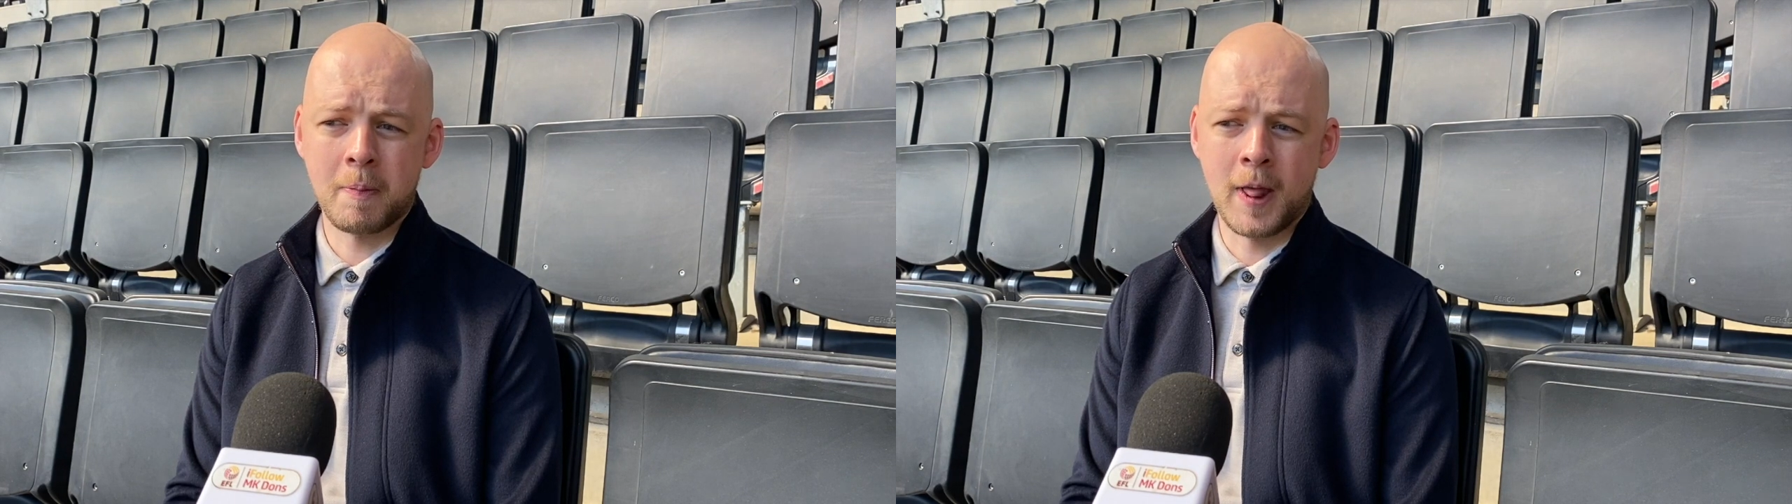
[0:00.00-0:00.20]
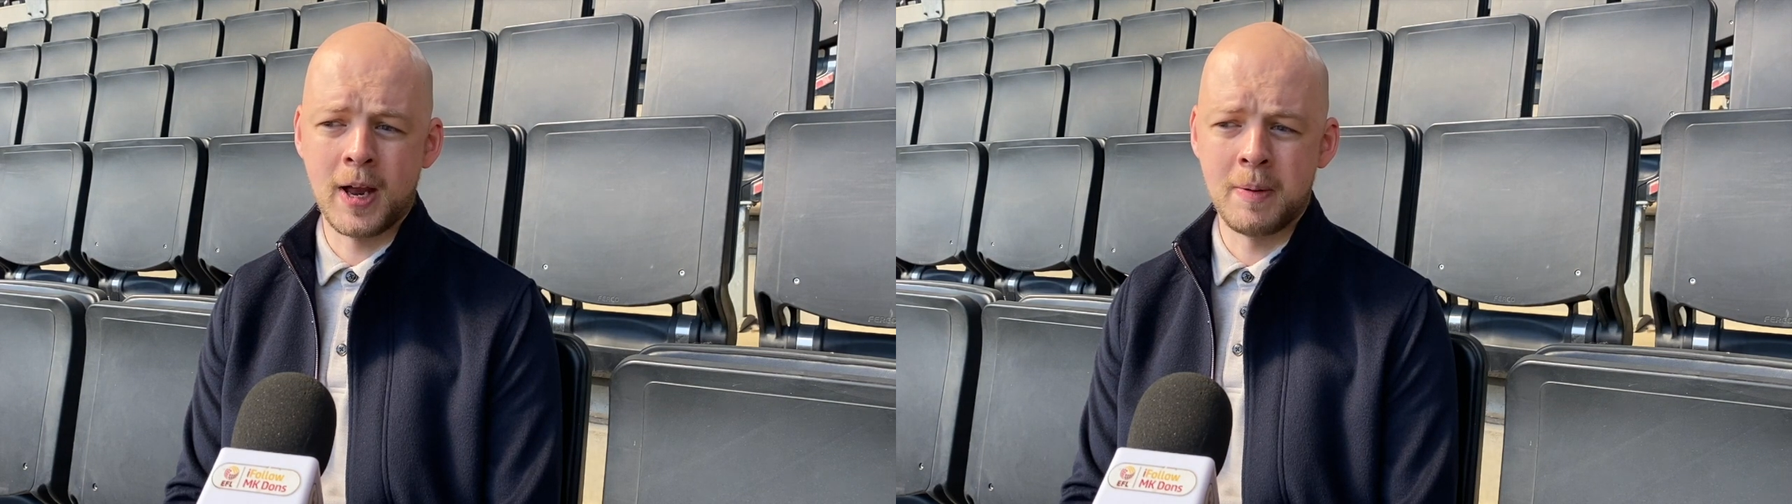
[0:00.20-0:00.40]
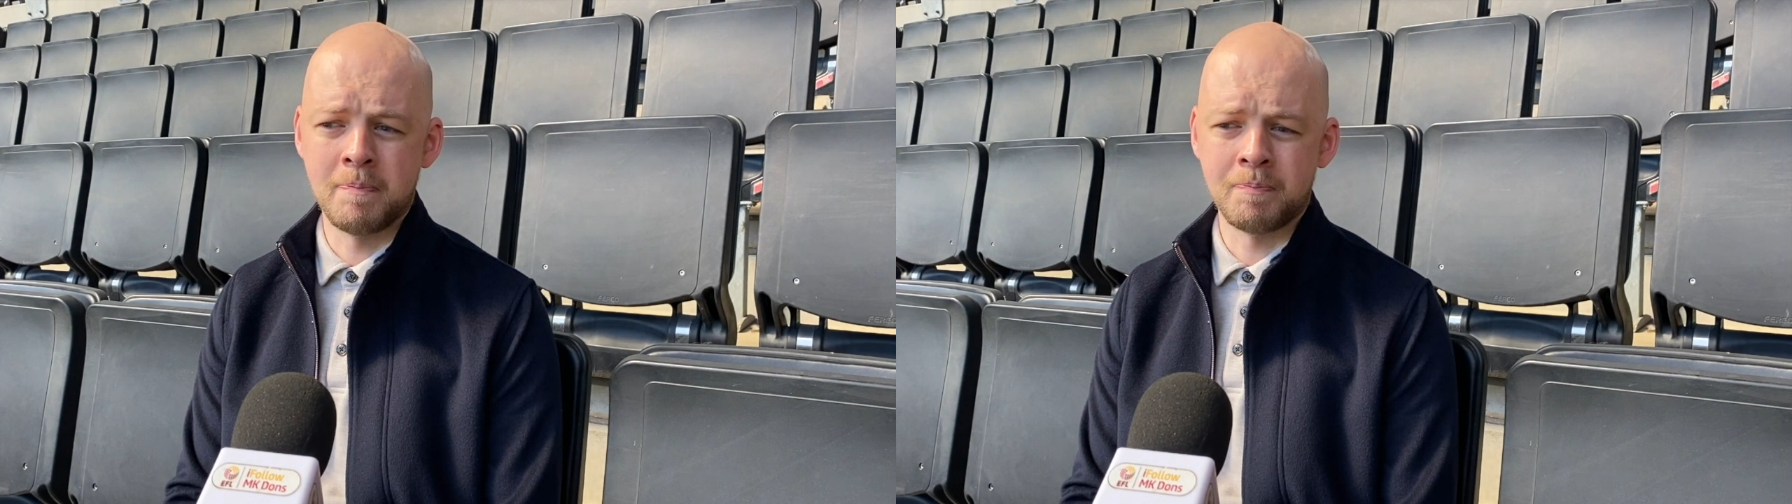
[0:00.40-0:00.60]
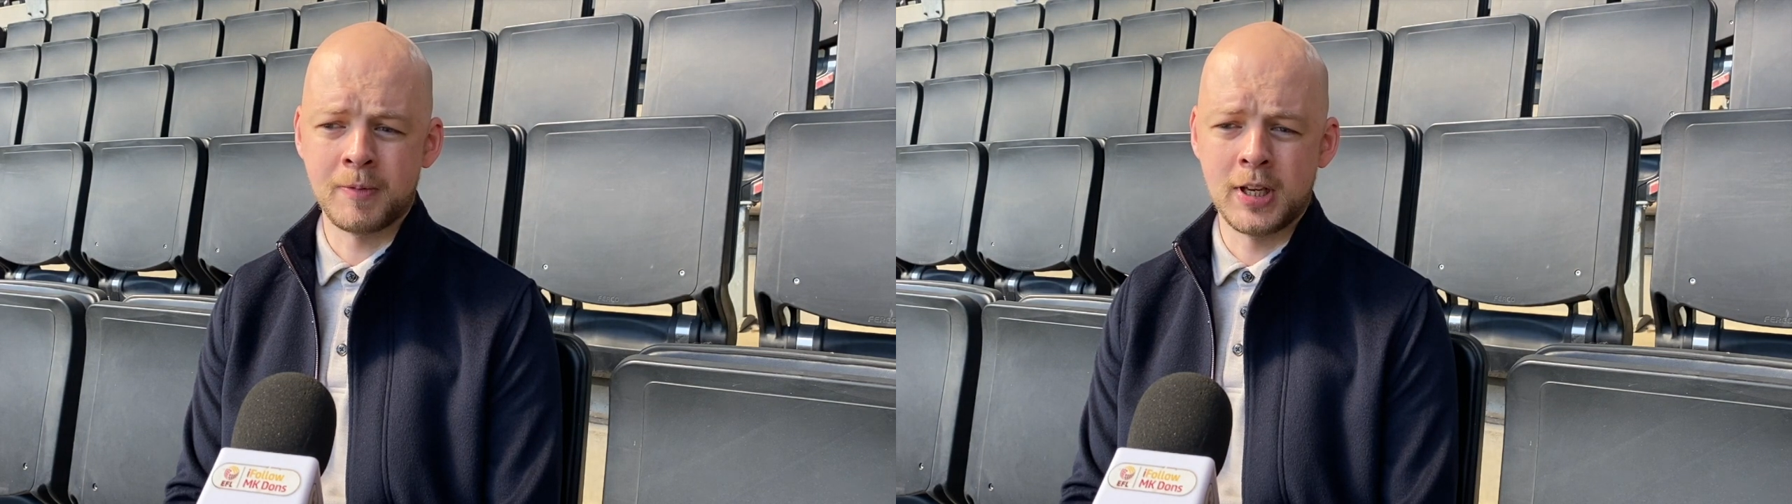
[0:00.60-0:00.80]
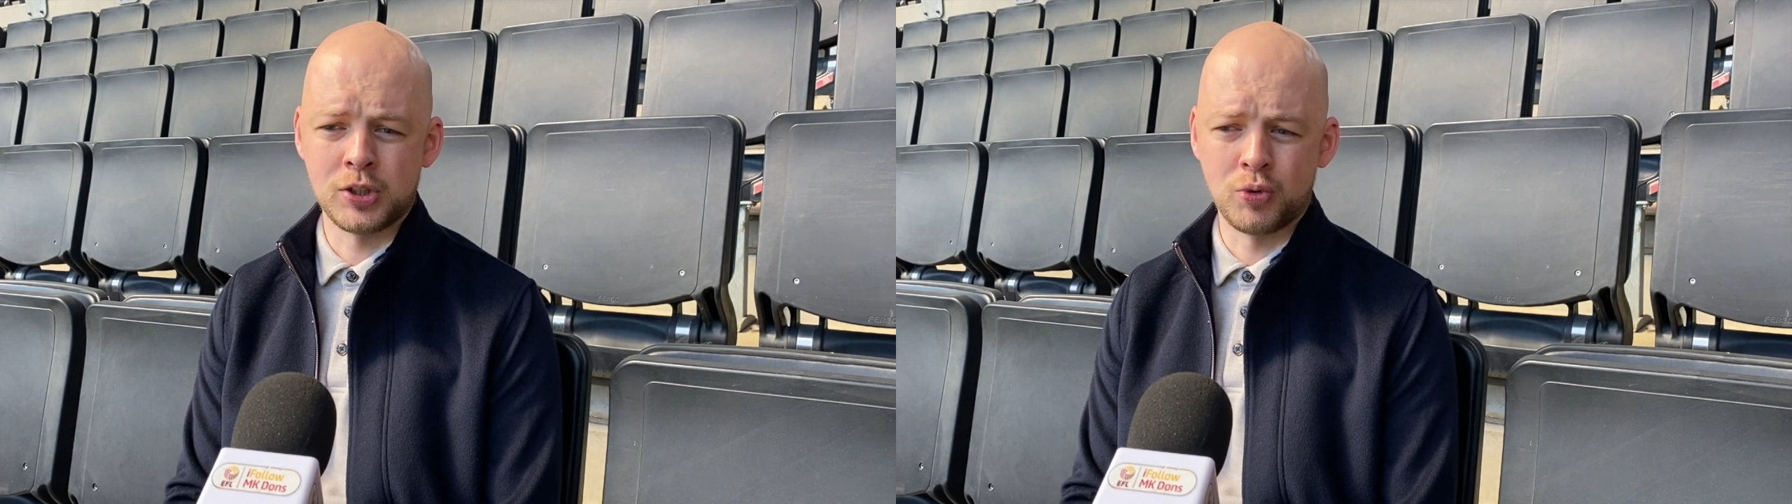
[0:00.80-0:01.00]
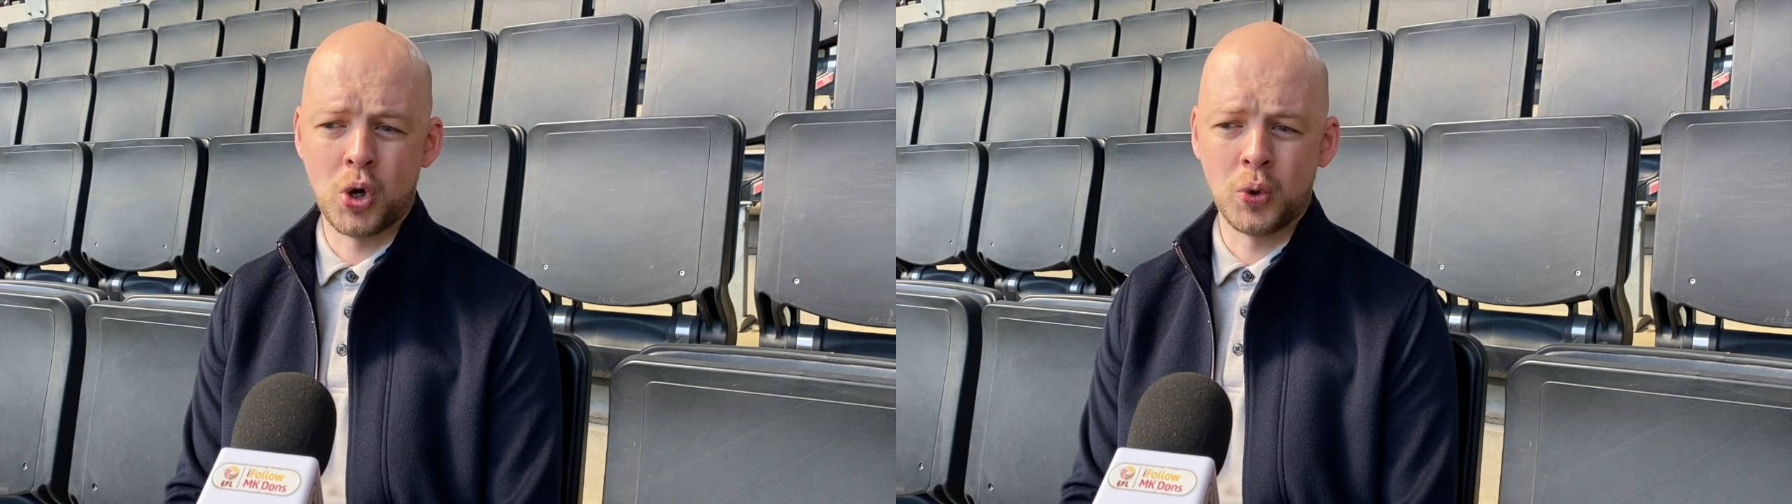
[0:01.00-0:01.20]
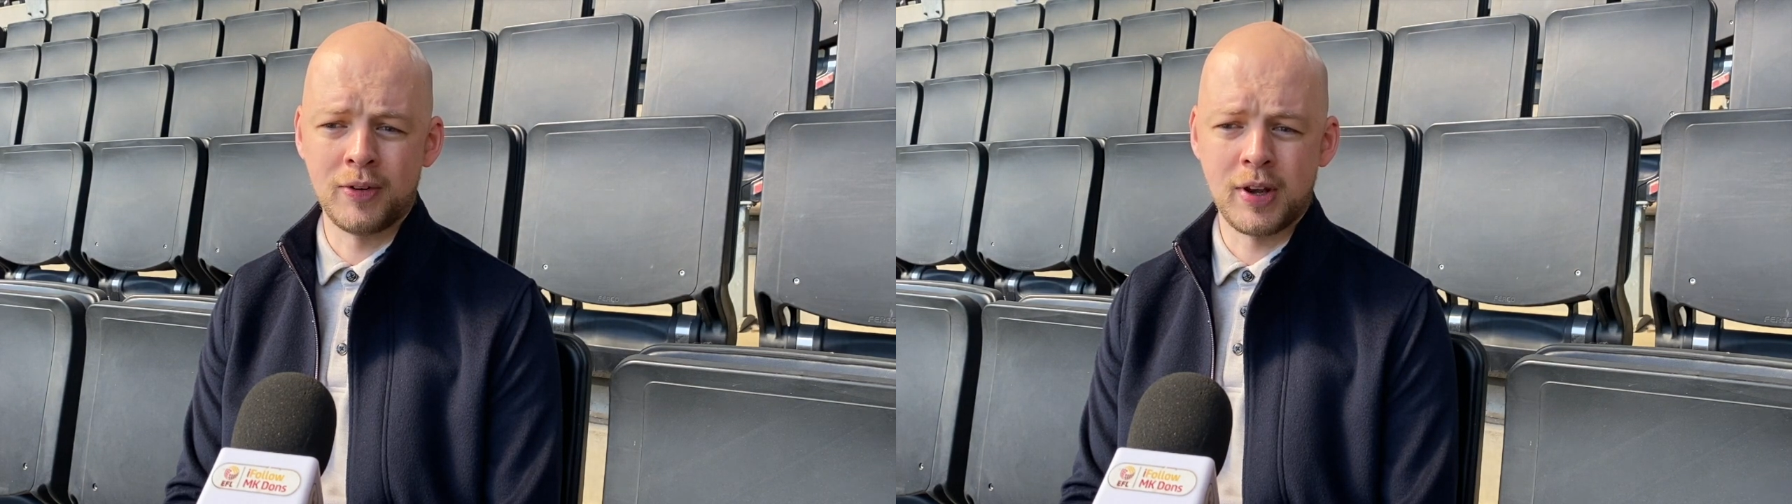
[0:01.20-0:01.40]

Um, it's a role I've